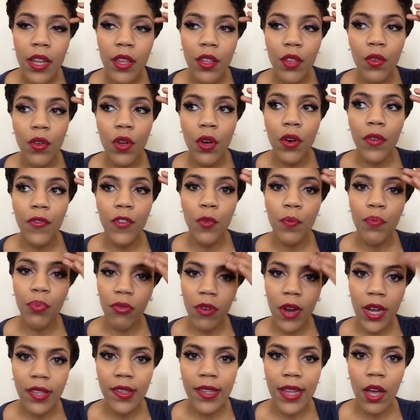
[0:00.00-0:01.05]
and if you
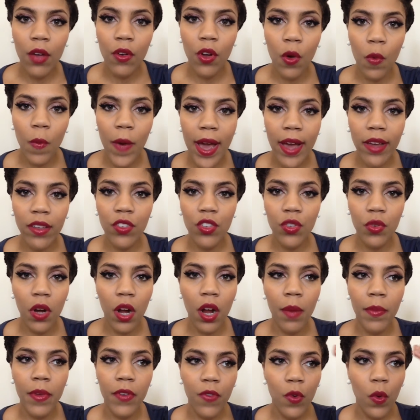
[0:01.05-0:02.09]
press down on wax too
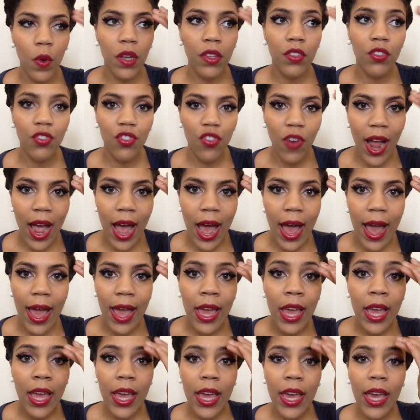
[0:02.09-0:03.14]
hard before it's dry,